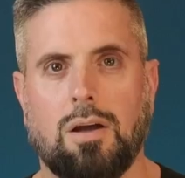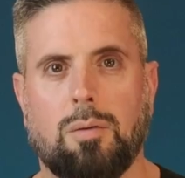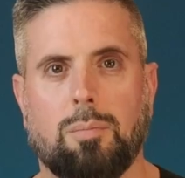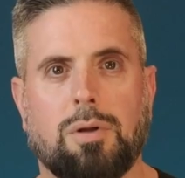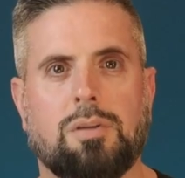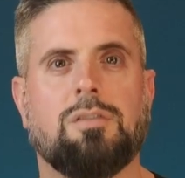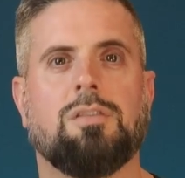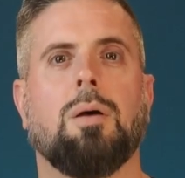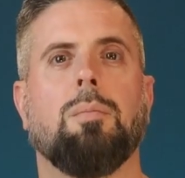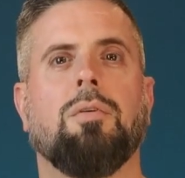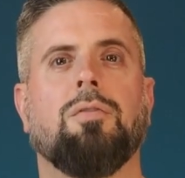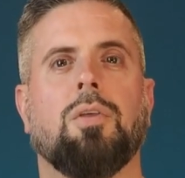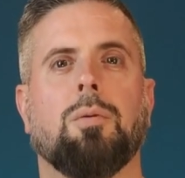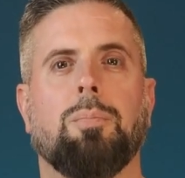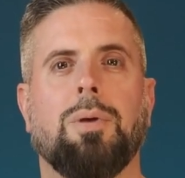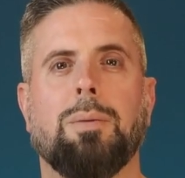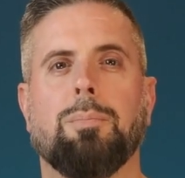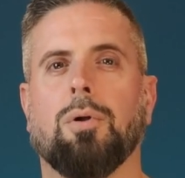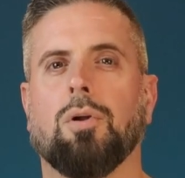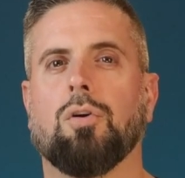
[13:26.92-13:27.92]
But some of the
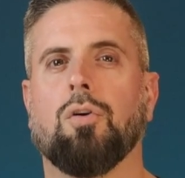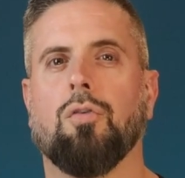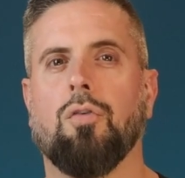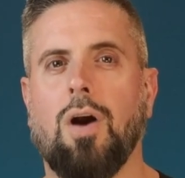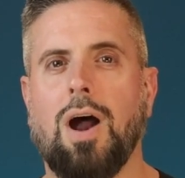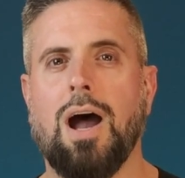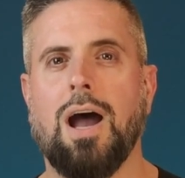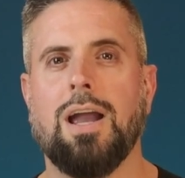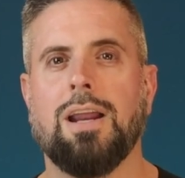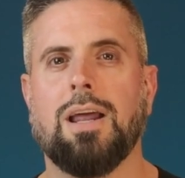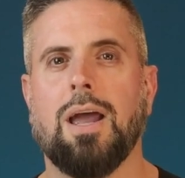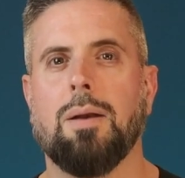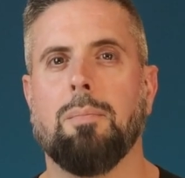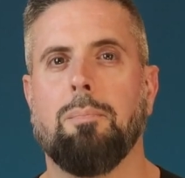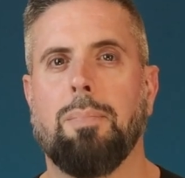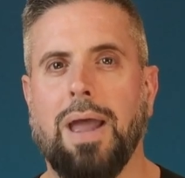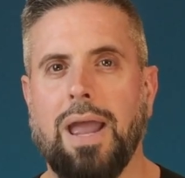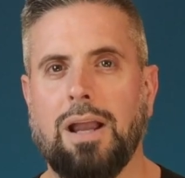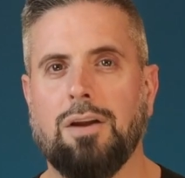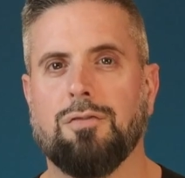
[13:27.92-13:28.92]
people cried
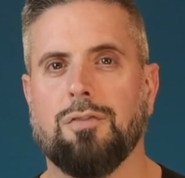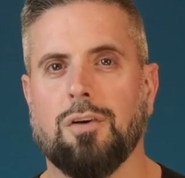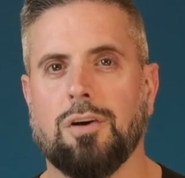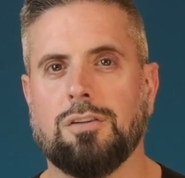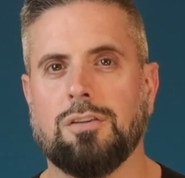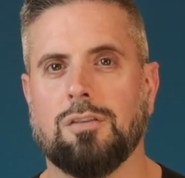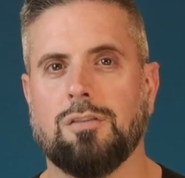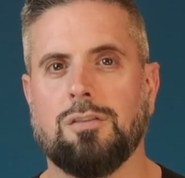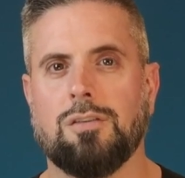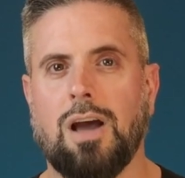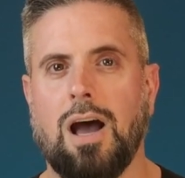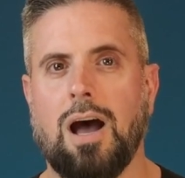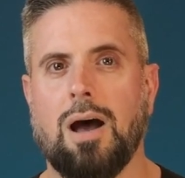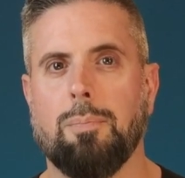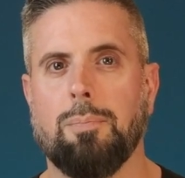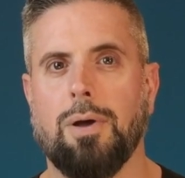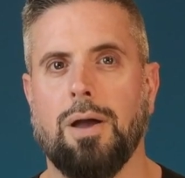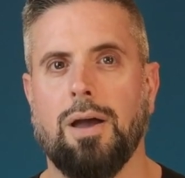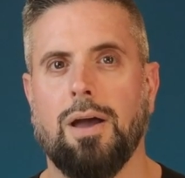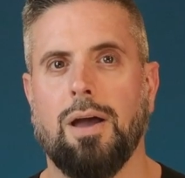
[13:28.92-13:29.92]
and begged for it to
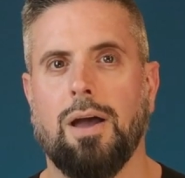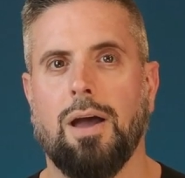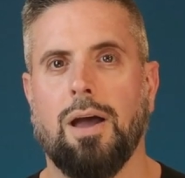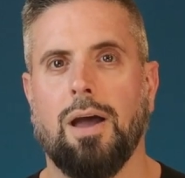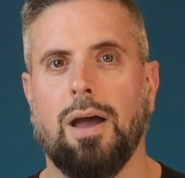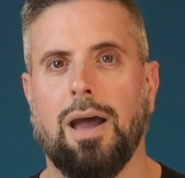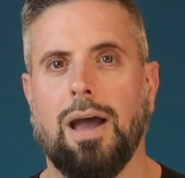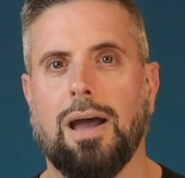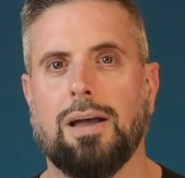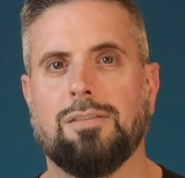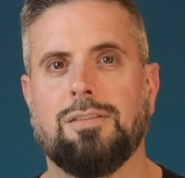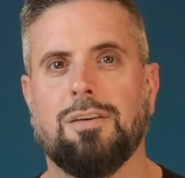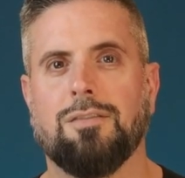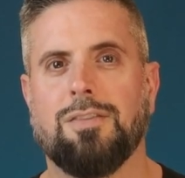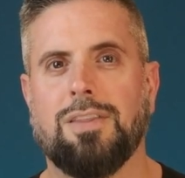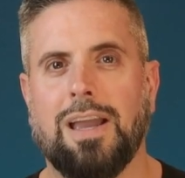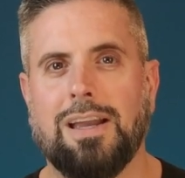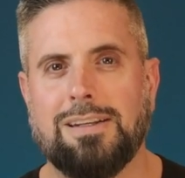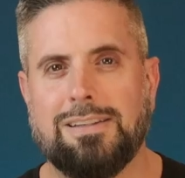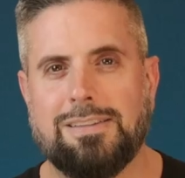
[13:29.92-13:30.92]
stop, as if they